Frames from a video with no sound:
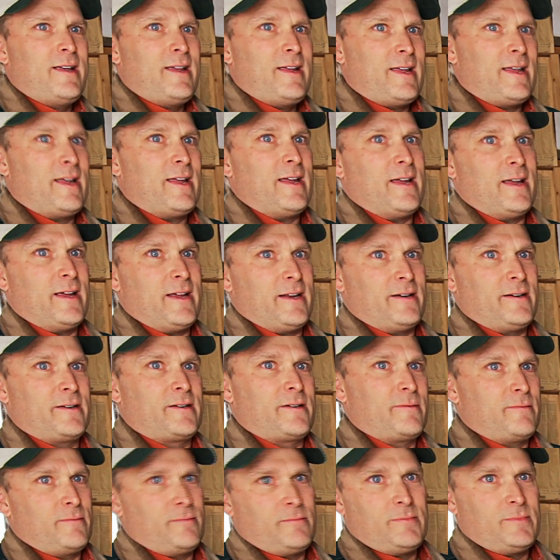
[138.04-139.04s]
and
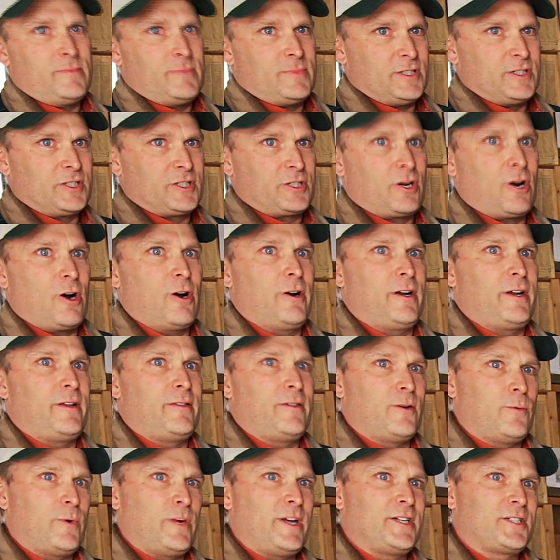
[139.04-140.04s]
discarding
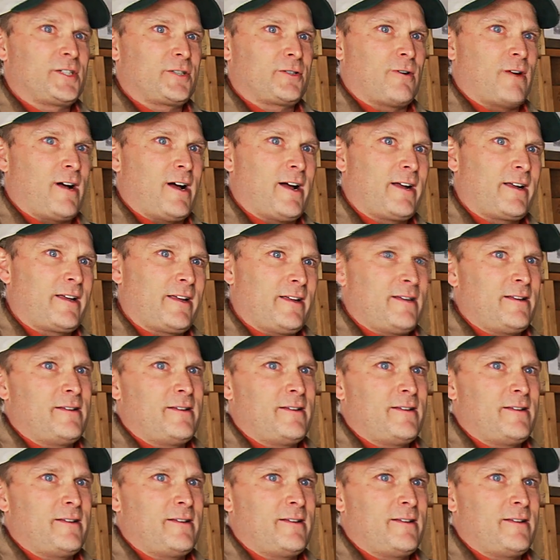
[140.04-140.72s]
the waste rock,